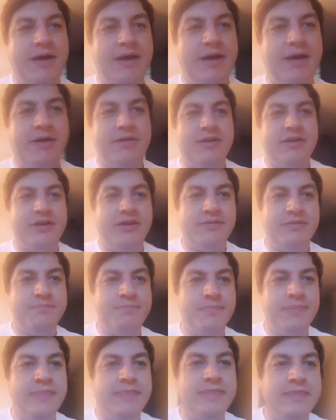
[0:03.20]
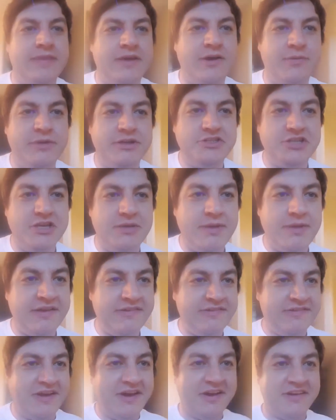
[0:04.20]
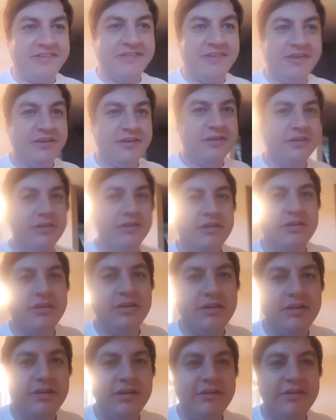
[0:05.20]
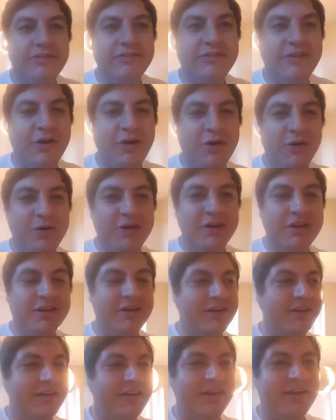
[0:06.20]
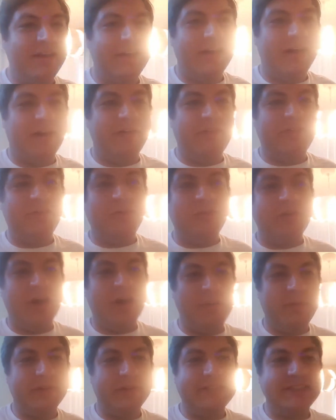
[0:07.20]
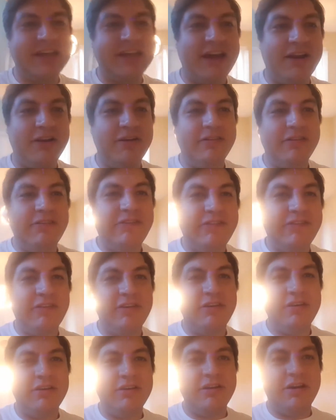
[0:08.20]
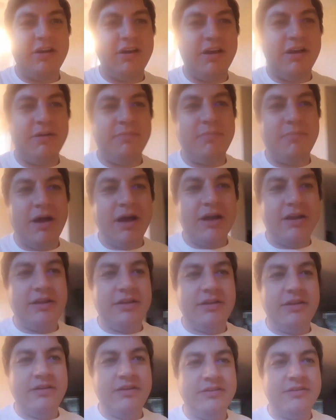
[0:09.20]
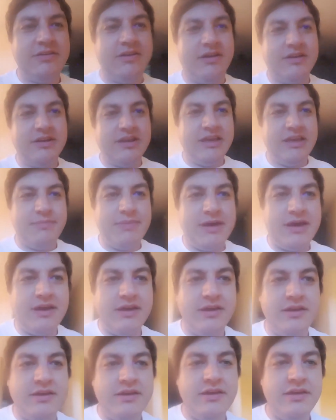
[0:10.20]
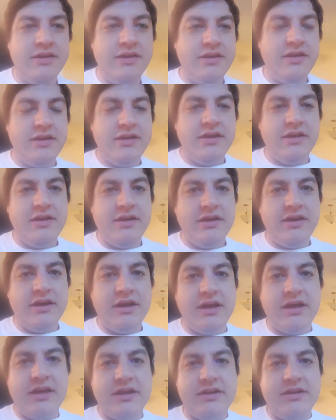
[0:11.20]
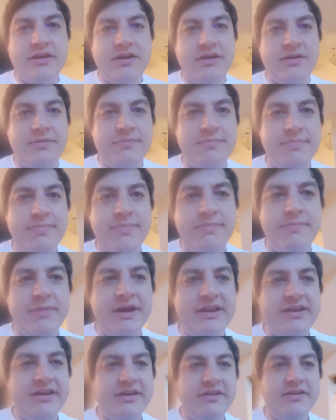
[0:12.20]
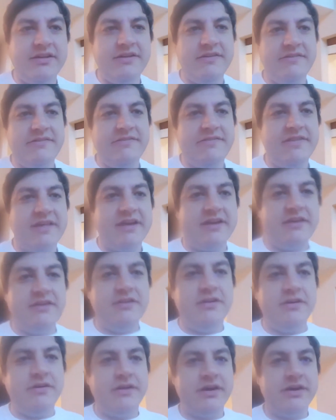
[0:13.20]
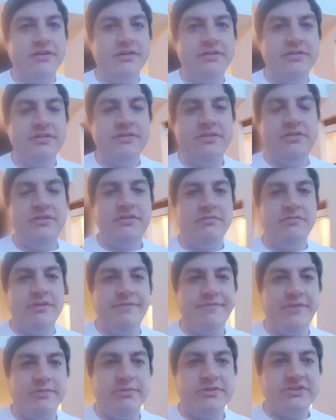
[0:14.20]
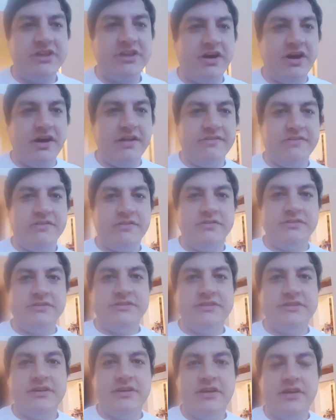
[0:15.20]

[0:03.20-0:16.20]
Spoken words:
about how much eBay sucks. So, I sold a couple of Saturns modded on eBay, and my deal is that I refurbish the consoles